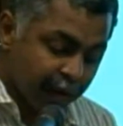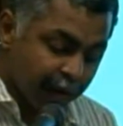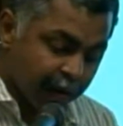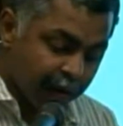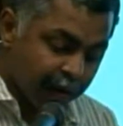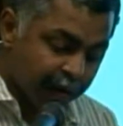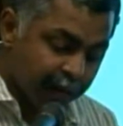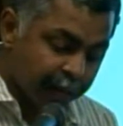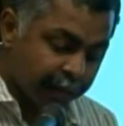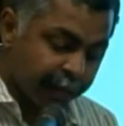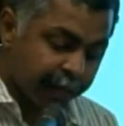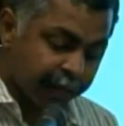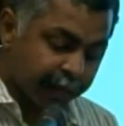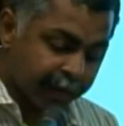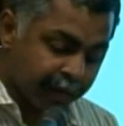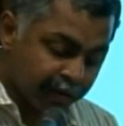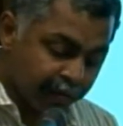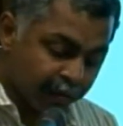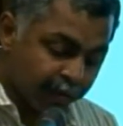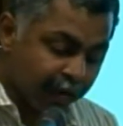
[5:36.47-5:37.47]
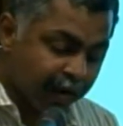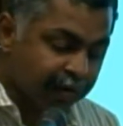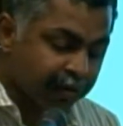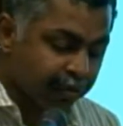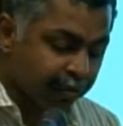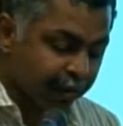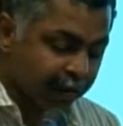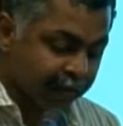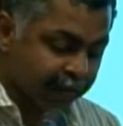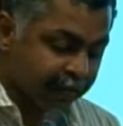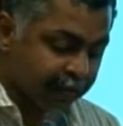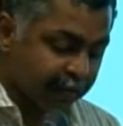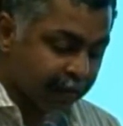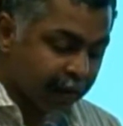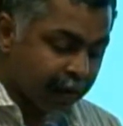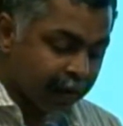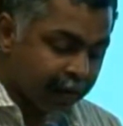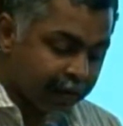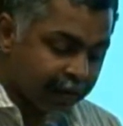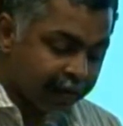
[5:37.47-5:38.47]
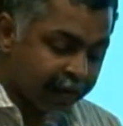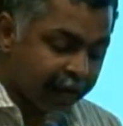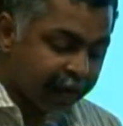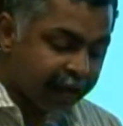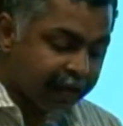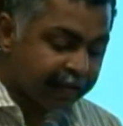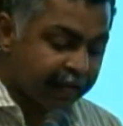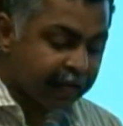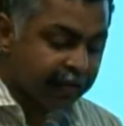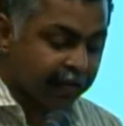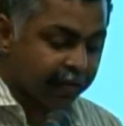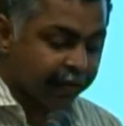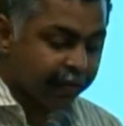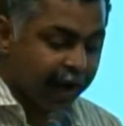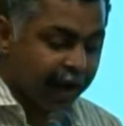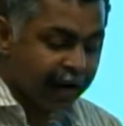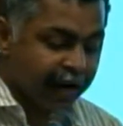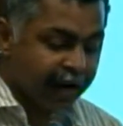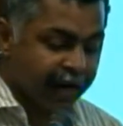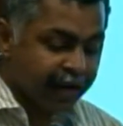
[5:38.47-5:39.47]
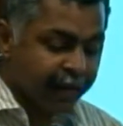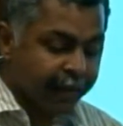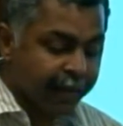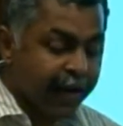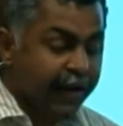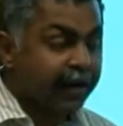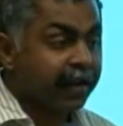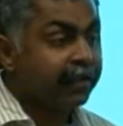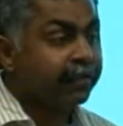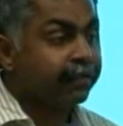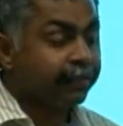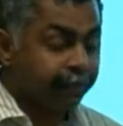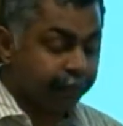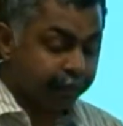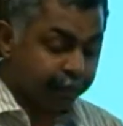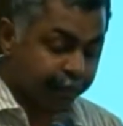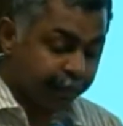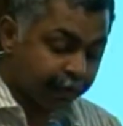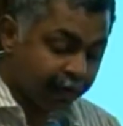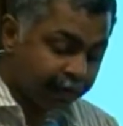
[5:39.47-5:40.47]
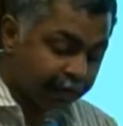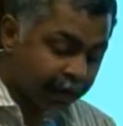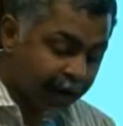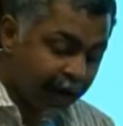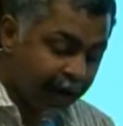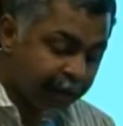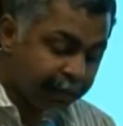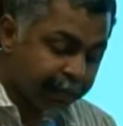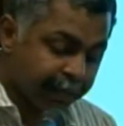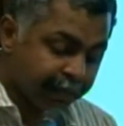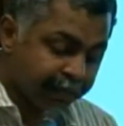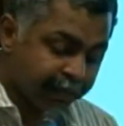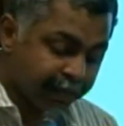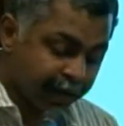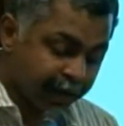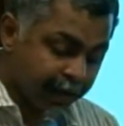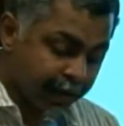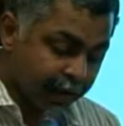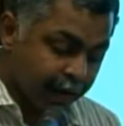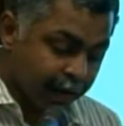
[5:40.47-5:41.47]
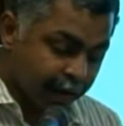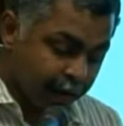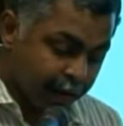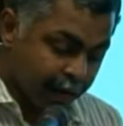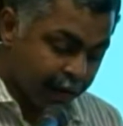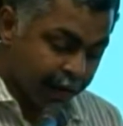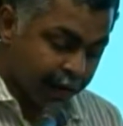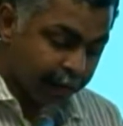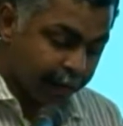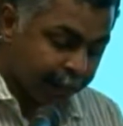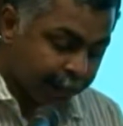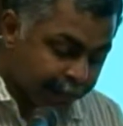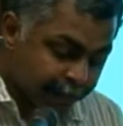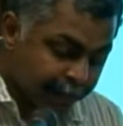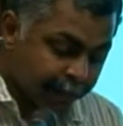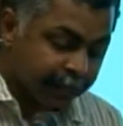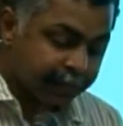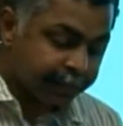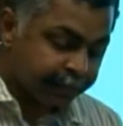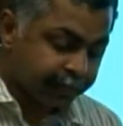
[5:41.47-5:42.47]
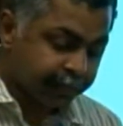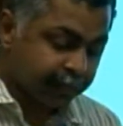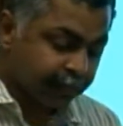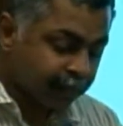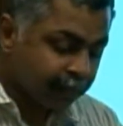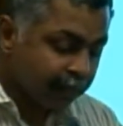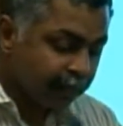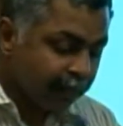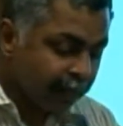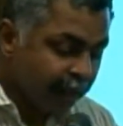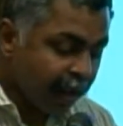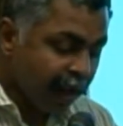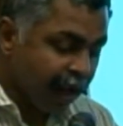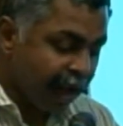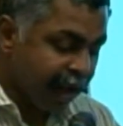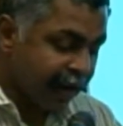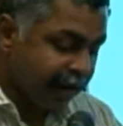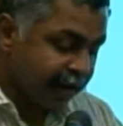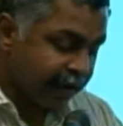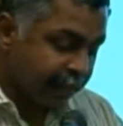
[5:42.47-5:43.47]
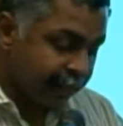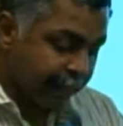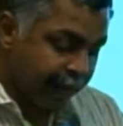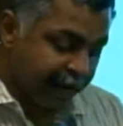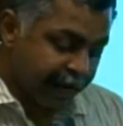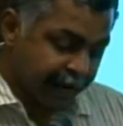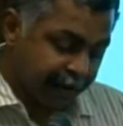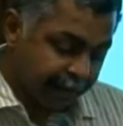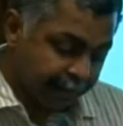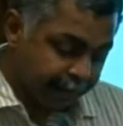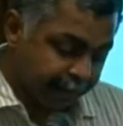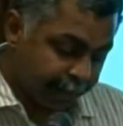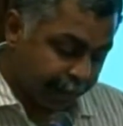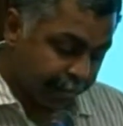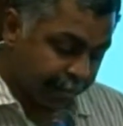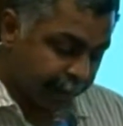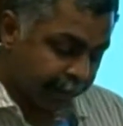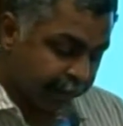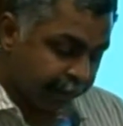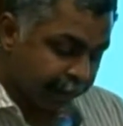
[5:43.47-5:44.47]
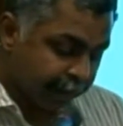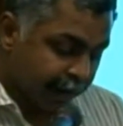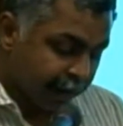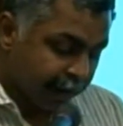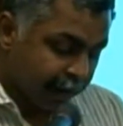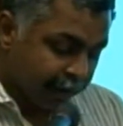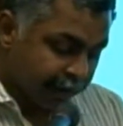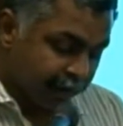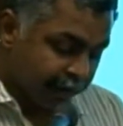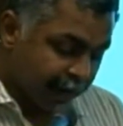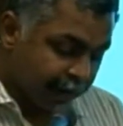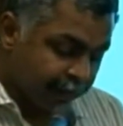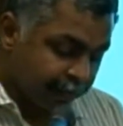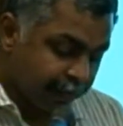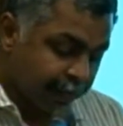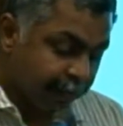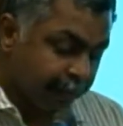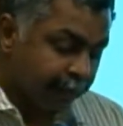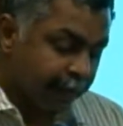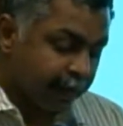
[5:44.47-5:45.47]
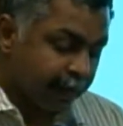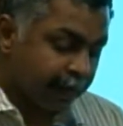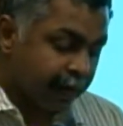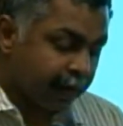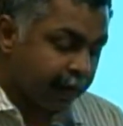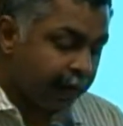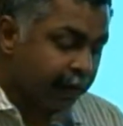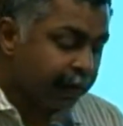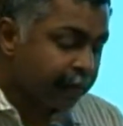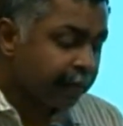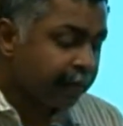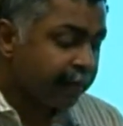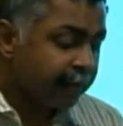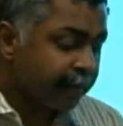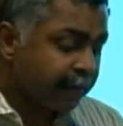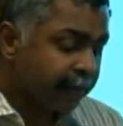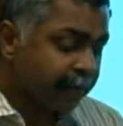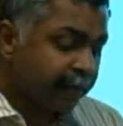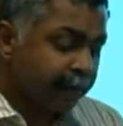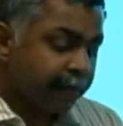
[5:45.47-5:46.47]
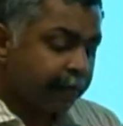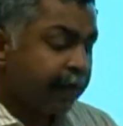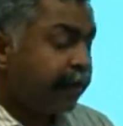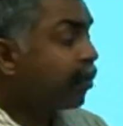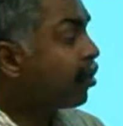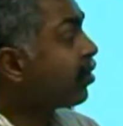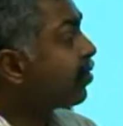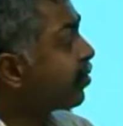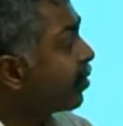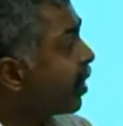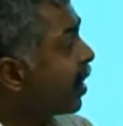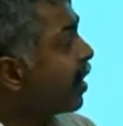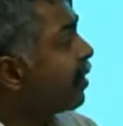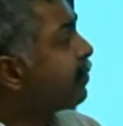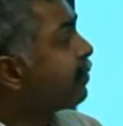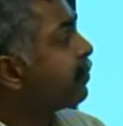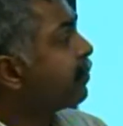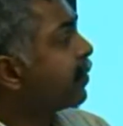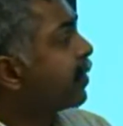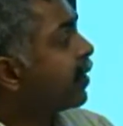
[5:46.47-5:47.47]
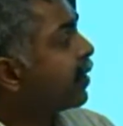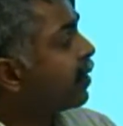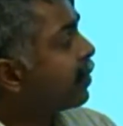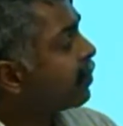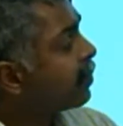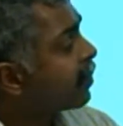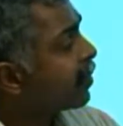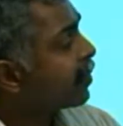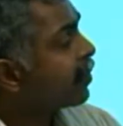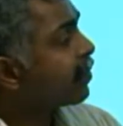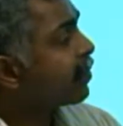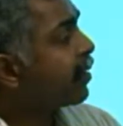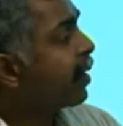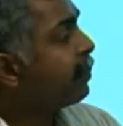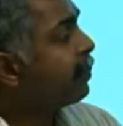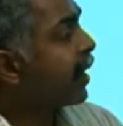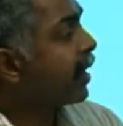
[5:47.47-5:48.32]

um, to work towards the realization of R&D paradigm for IP-free um, R&D paradigm. So now uh, we also have uh, some